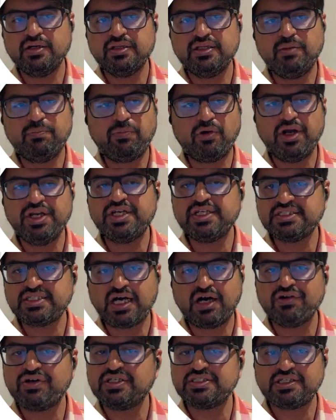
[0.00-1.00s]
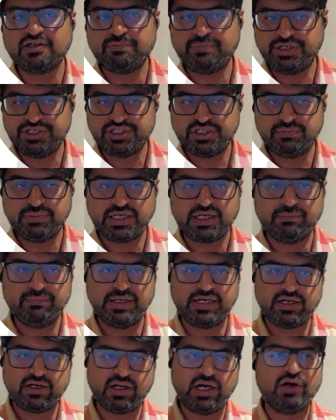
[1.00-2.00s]
the point is, how does our patient become
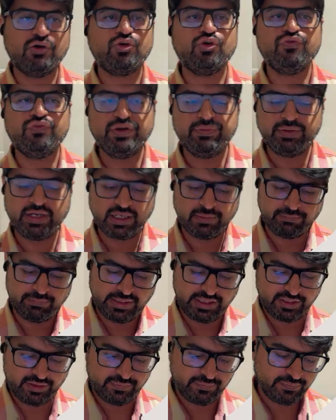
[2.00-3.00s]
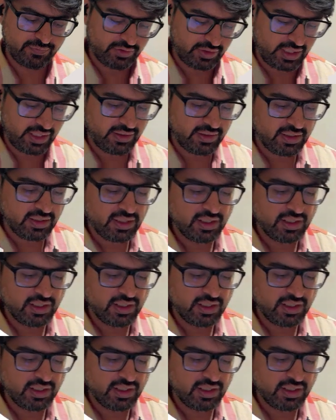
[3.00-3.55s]
better? How do we become better? Okay.